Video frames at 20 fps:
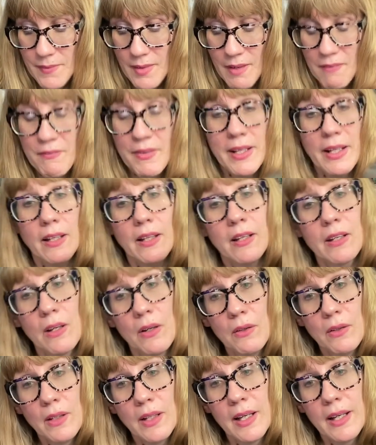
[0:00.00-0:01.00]
Vanilla
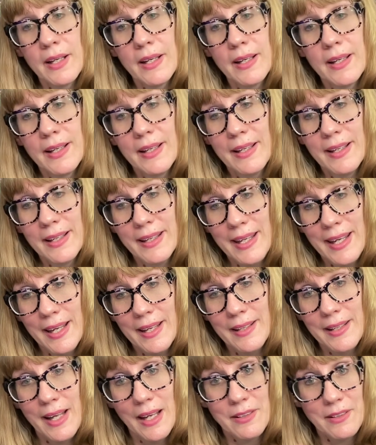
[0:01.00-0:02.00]
cola
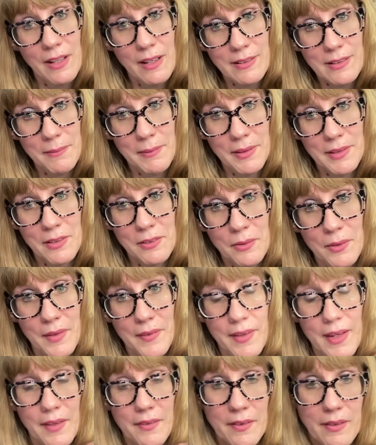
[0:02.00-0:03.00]
candy. I talked about this one
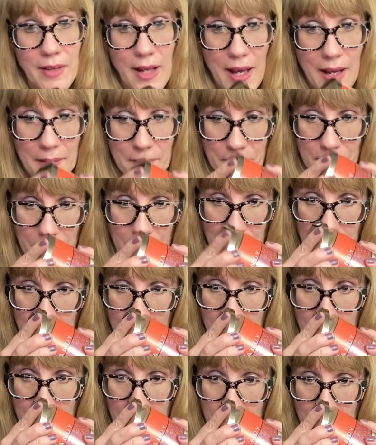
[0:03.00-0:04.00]
the other day.
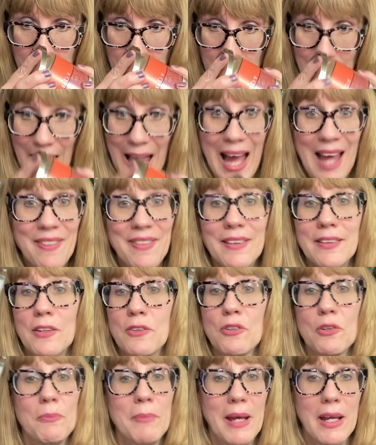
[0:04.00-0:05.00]
I think
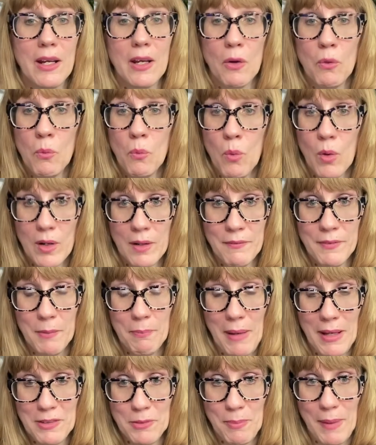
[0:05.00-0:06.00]
this would make one of the
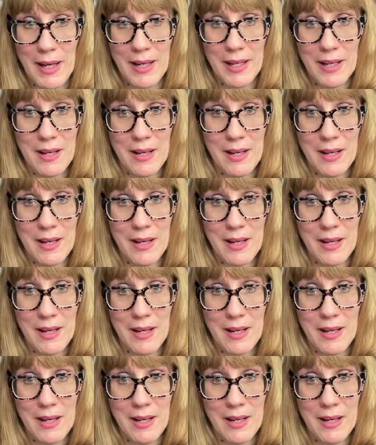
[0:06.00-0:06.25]
best body